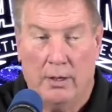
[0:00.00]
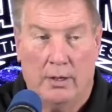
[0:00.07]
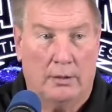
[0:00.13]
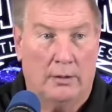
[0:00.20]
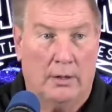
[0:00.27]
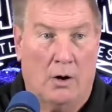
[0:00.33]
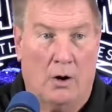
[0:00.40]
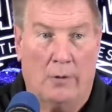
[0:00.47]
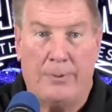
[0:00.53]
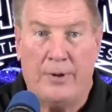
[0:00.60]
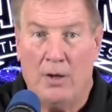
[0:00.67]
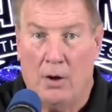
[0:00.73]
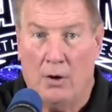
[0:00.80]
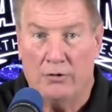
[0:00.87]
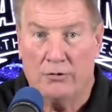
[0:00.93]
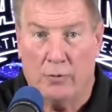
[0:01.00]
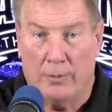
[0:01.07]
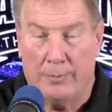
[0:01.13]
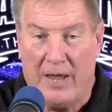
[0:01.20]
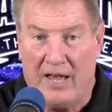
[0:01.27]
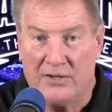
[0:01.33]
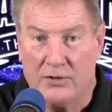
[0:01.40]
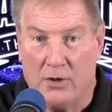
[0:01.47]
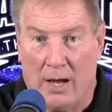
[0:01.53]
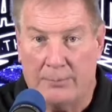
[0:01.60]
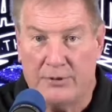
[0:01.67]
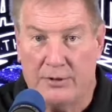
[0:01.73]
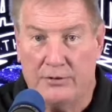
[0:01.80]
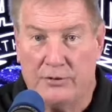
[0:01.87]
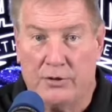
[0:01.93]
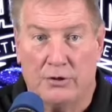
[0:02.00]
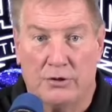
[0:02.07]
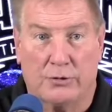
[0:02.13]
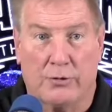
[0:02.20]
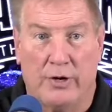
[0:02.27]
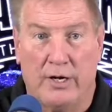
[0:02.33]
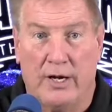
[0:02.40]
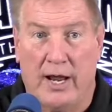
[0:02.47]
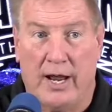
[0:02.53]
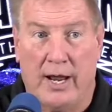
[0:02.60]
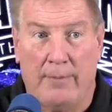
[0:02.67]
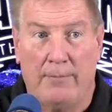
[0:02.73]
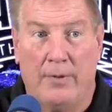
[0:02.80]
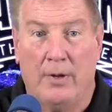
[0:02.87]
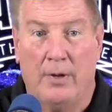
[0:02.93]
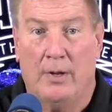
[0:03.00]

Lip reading: RPOs, run pass options, screen game.